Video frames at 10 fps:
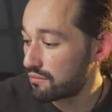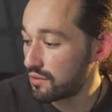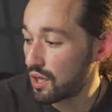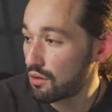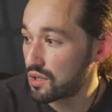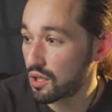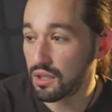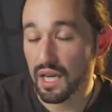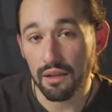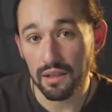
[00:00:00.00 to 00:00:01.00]
turn
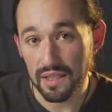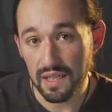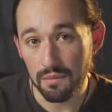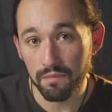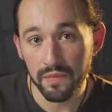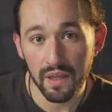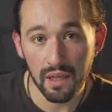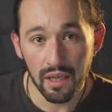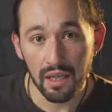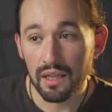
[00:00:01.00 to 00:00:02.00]
down the dim.
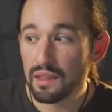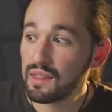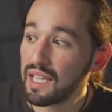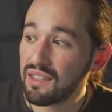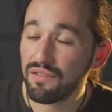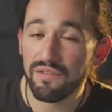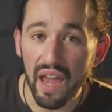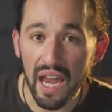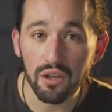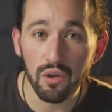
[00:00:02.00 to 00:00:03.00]
Let the
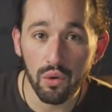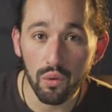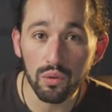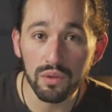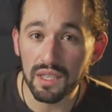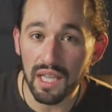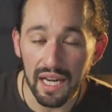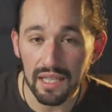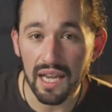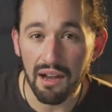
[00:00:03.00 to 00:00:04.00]
fan cool the
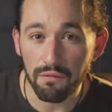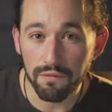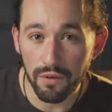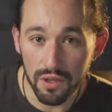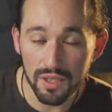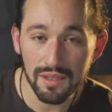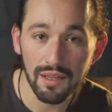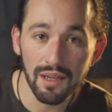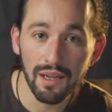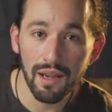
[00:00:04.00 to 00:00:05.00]
light down first,
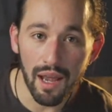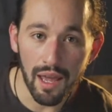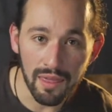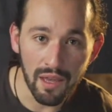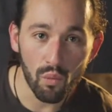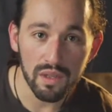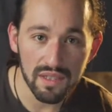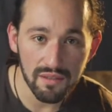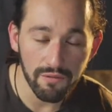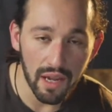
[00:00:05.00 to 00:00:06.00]
and then once
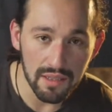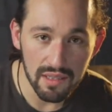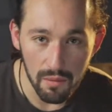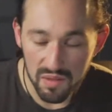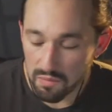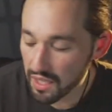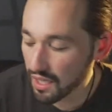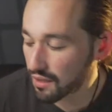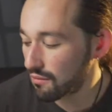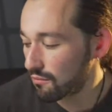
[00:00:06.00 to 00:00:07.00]
the fan stops
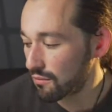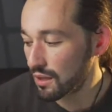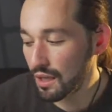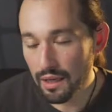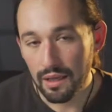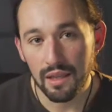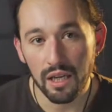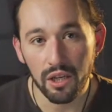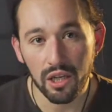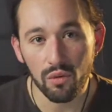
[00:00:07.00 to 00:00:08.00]
spinning, then
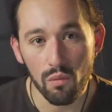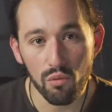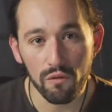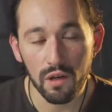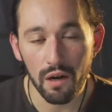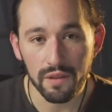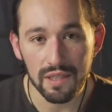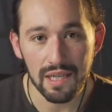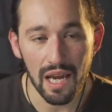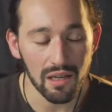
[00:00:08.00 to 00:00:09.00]
you can remove it off the
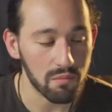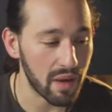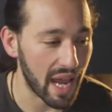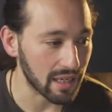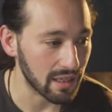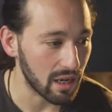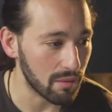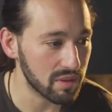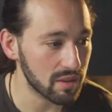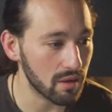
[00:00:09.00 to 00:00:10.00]
stand and pack it up.
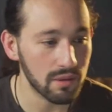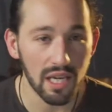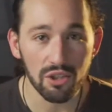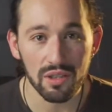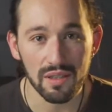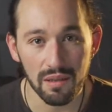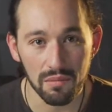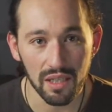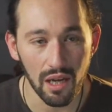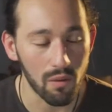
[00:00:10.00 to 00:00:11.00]
So that's just
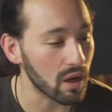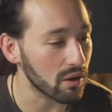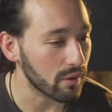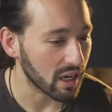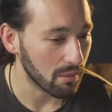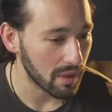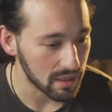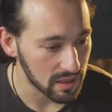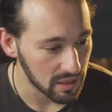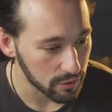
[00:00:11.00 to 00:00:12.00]
something I want to recommend to you.